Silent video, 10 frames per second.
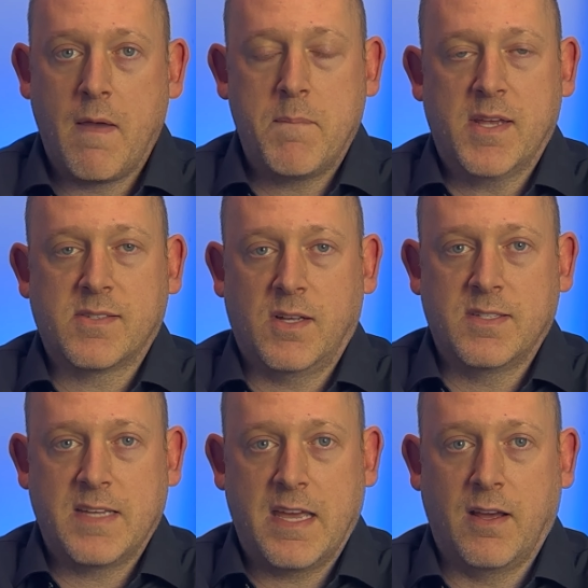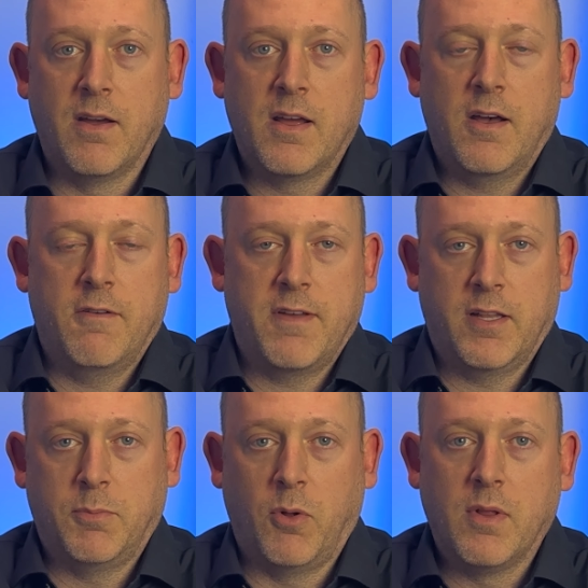based on data
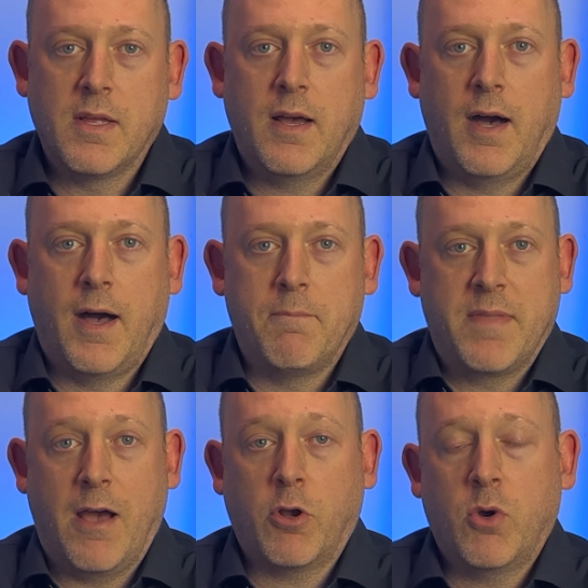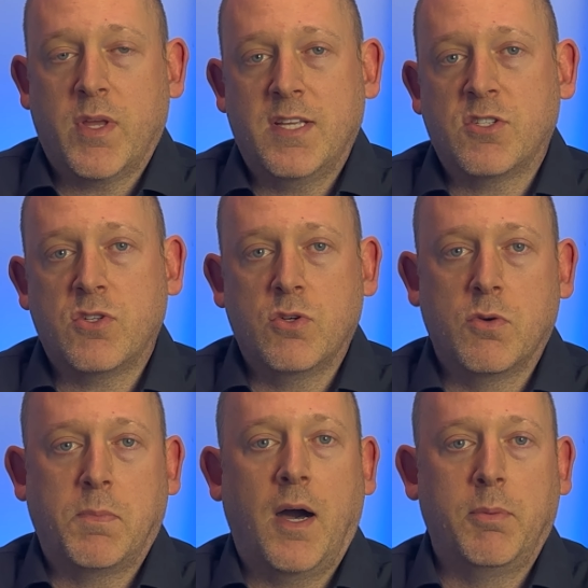available. Um, now going
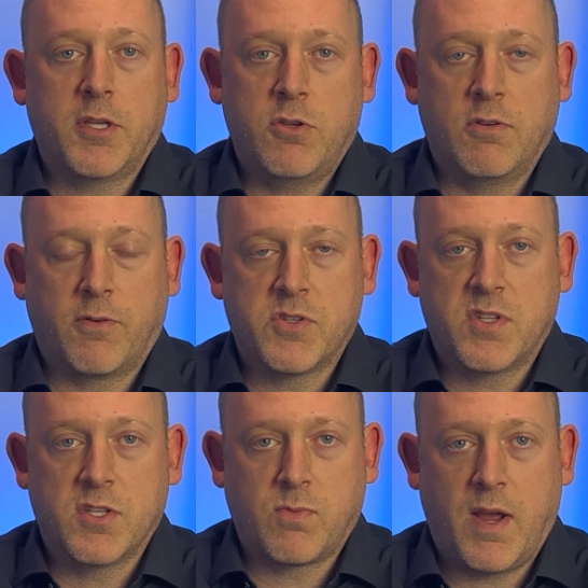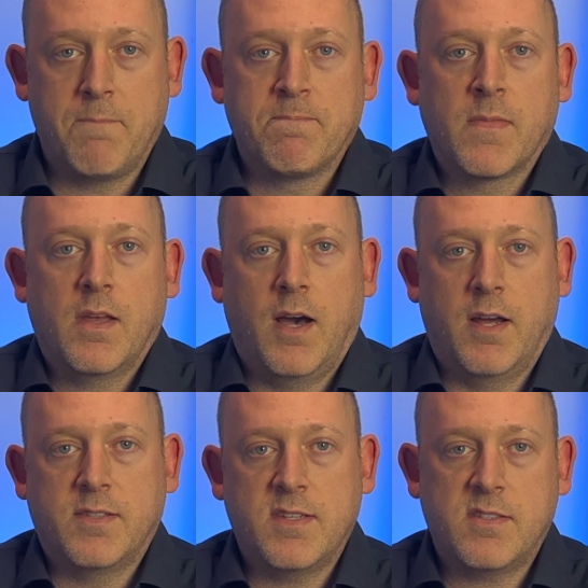into public universities, right? Uh,
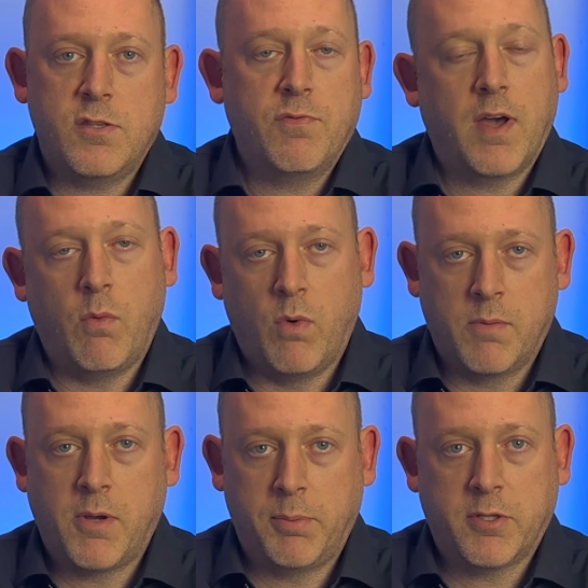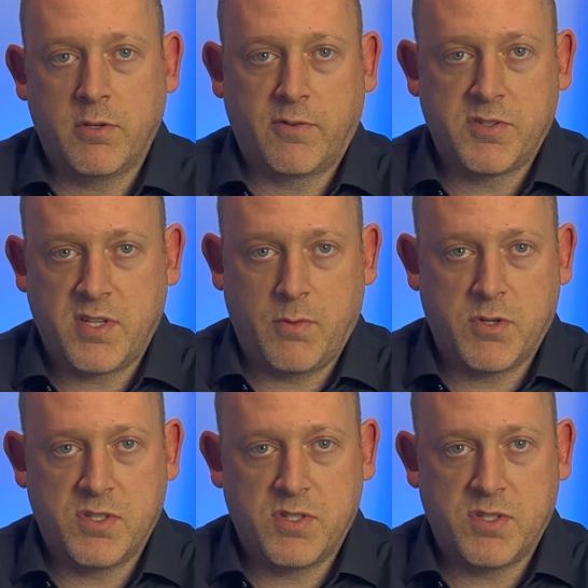D C, you've got one public university, which